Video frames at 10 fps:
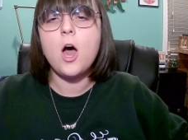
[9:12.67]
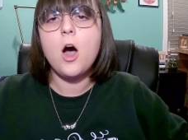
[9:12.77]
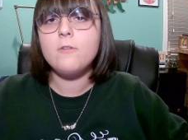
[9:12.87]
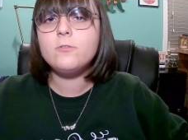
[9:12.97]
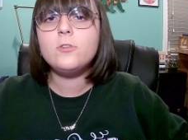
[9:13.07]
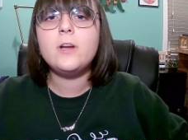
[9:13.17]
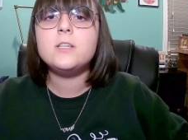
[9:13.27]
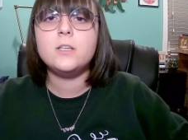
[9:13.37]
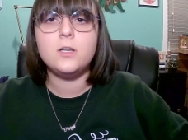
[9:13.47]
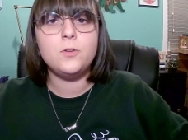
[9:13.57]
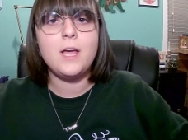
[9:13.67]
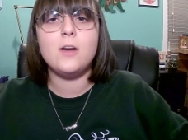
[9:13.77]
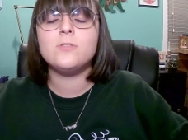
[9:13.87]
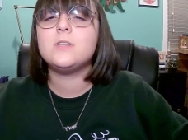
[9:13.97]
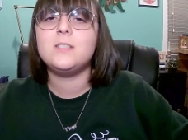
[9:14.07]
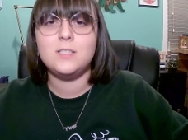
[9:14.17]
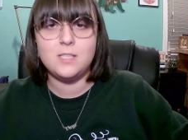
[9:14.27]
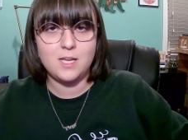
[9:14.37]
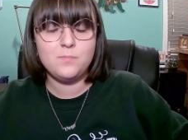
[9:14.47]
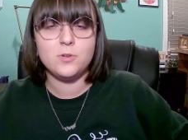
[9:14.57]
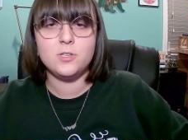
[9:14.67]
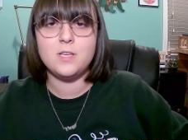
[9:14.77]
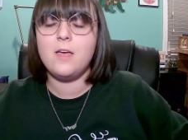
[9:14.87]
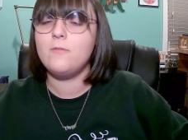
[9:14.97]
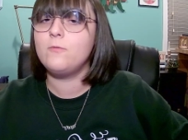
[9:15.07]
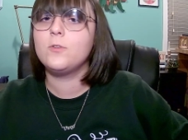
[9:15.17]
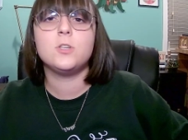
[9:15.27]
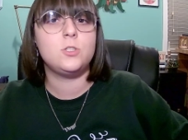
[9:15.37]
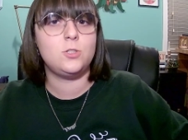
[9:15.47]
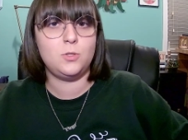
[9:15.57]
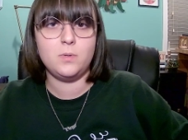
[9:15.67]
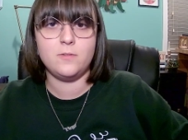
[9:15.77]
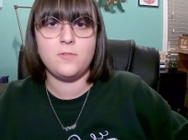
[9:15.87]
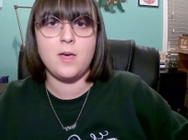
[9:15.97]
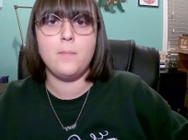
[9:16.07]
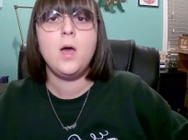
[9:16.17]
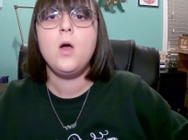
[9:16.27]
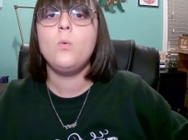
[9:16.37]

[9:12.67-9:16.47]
offering to go down to ten percent for the two of them,